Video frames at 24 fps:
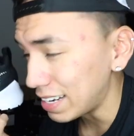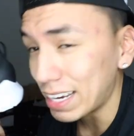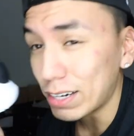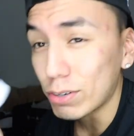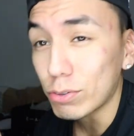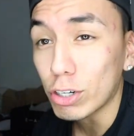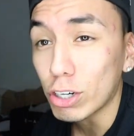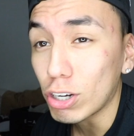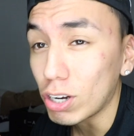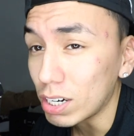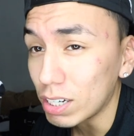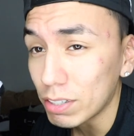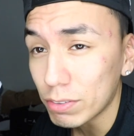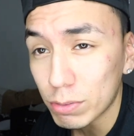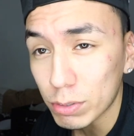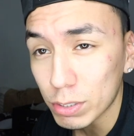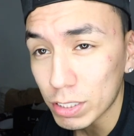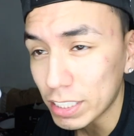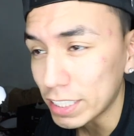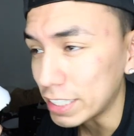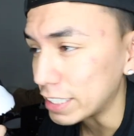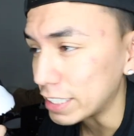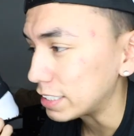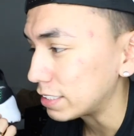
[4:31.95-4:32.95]
I don't know, I never
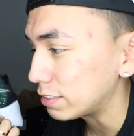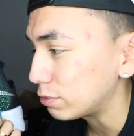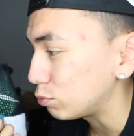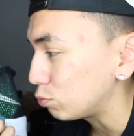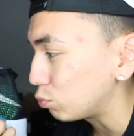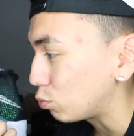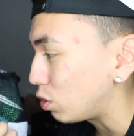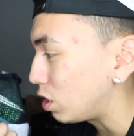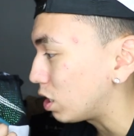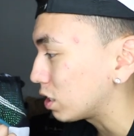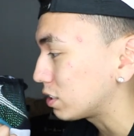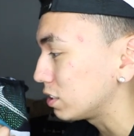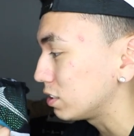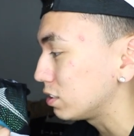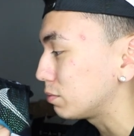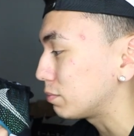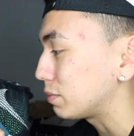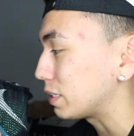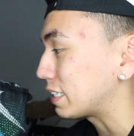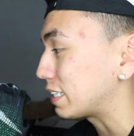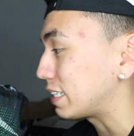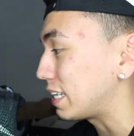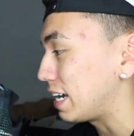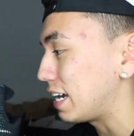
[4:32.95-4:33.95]
really like walked in them
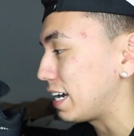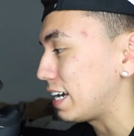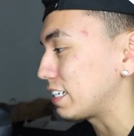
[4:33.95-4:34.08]
like that.